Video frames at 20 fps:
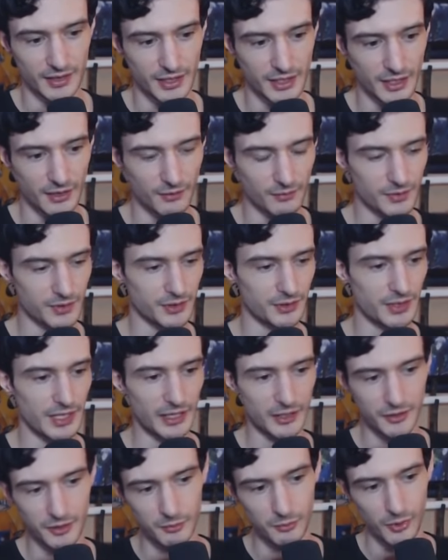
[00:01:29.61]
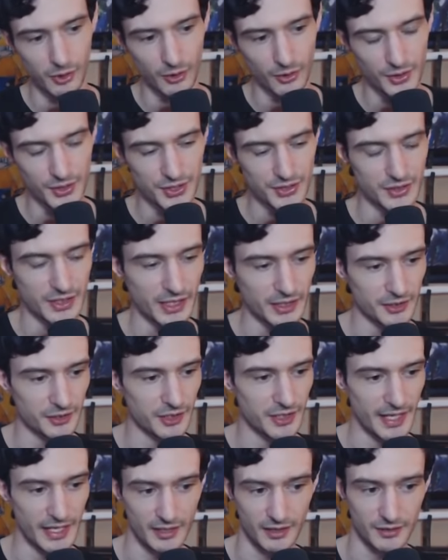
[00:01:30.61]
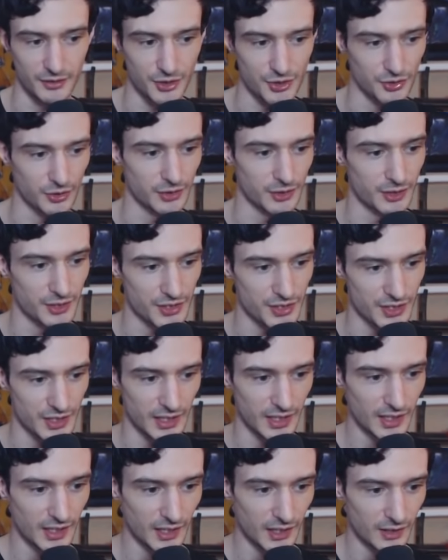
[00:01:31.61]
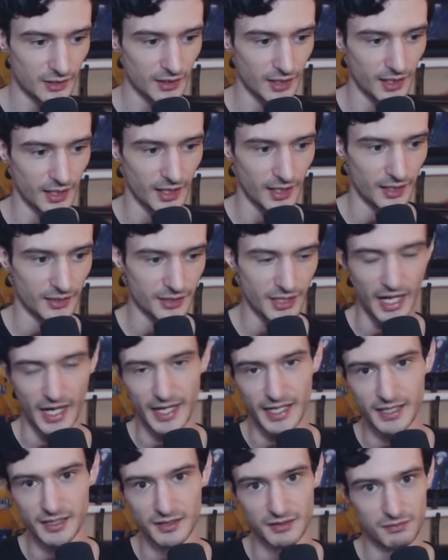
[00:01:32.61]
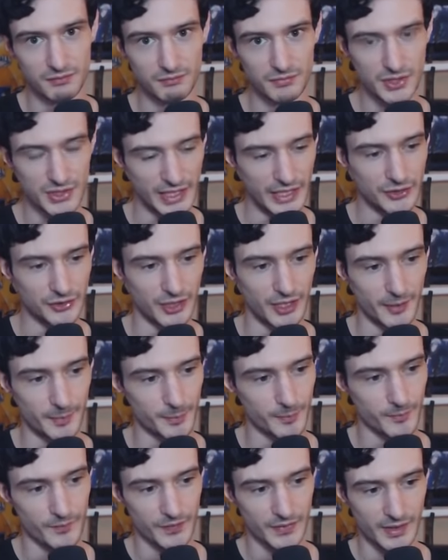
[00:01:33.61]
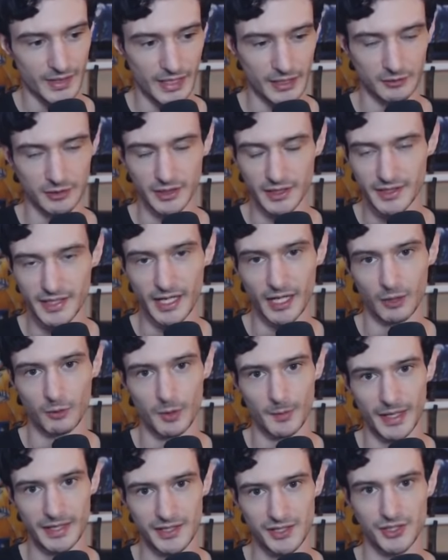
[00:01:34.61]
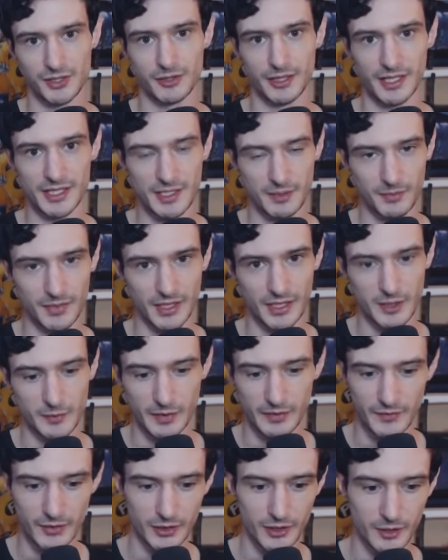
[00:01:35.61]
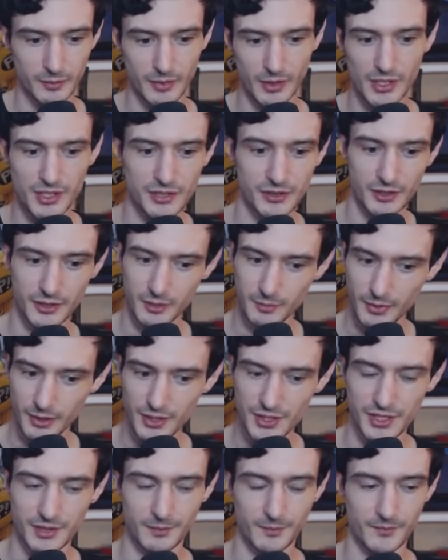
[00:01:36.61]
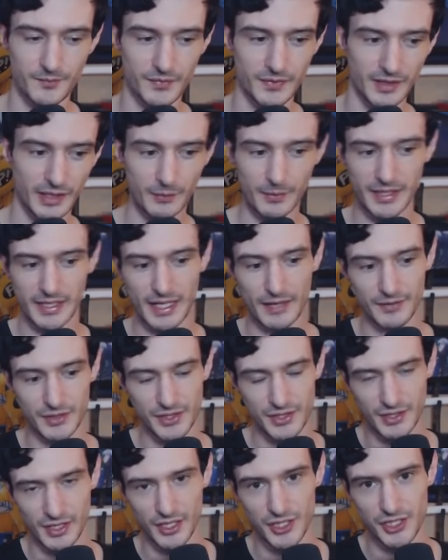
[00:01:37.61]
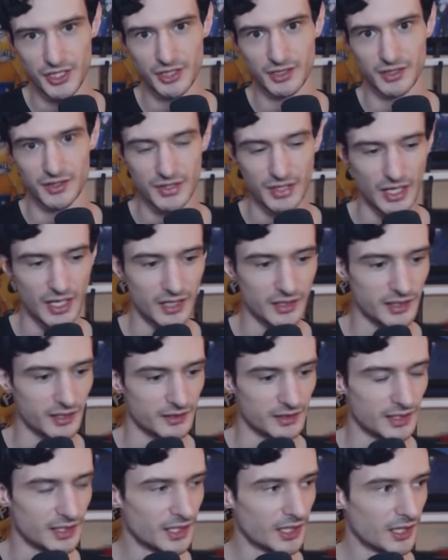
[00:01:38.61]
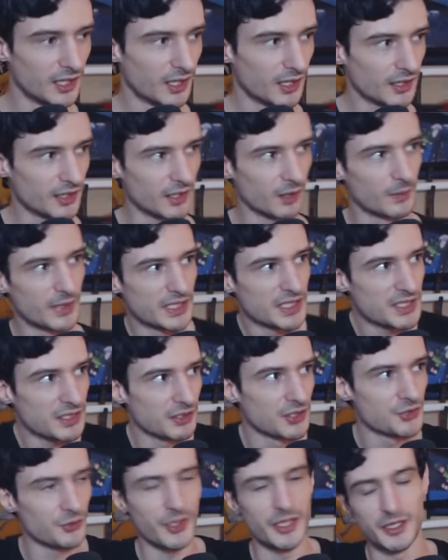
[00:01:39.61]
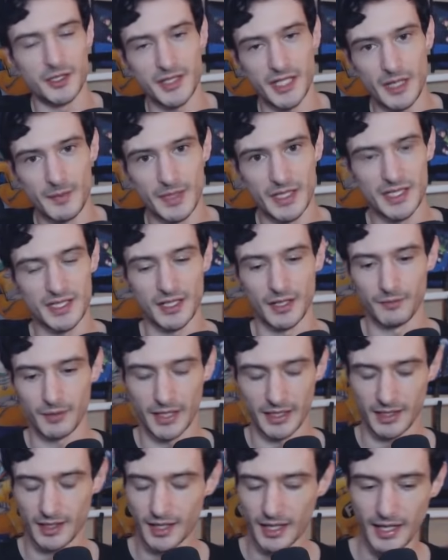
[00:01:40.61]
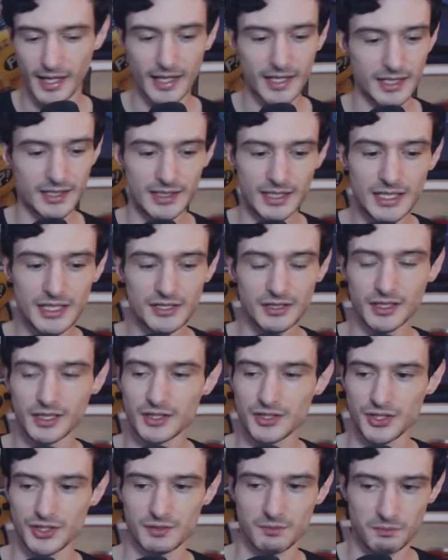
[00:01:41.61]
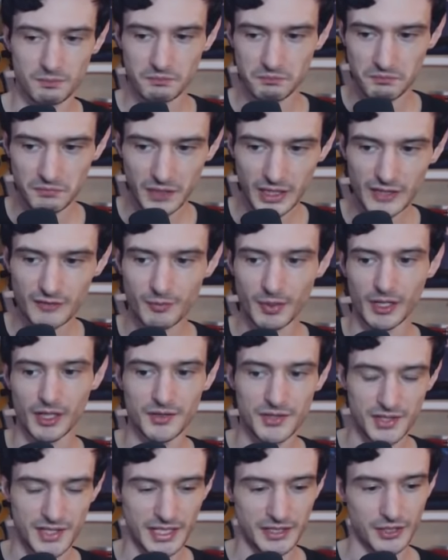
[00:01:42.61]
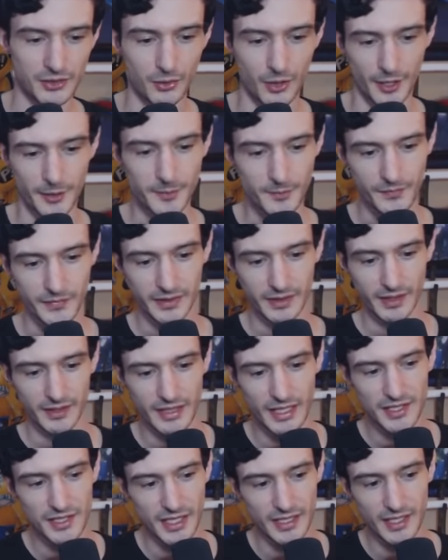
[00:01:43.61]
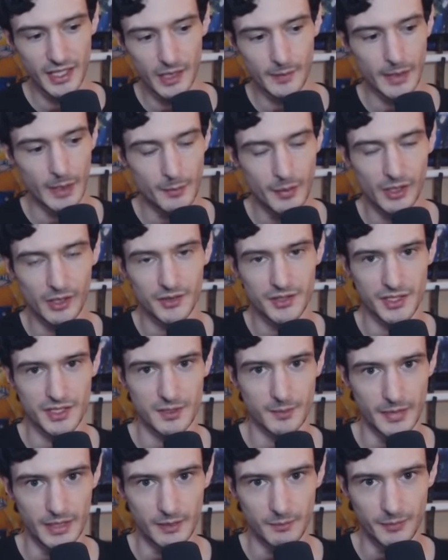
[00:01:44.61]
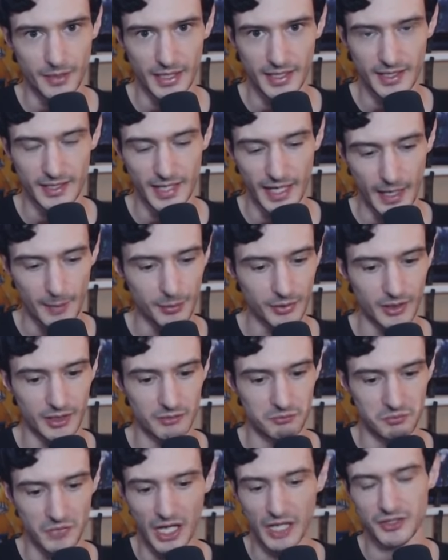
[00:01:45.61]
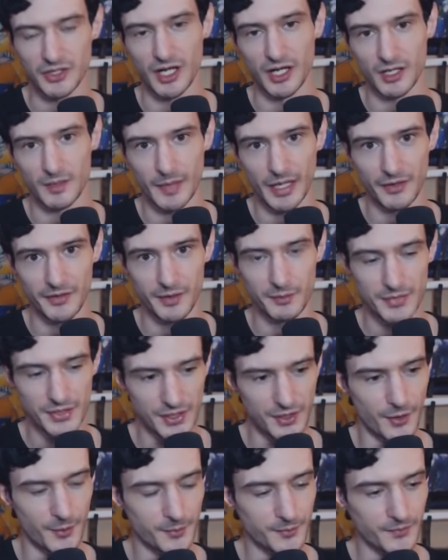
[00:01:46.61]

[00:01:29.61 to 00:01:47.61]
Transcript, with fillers: You know, you got good morals, you got a good head on your shoulders, uh, kind, etc. I don't really care. We might disagree on some things, but if you're a good person, you're a good person. And we can have a discussion and talk and you know, we can still enjoy entertainment and stuff. Like I, I, can easily just leave politics at the door. Yes, I care about politics a bit, but I can happily not talk about them too.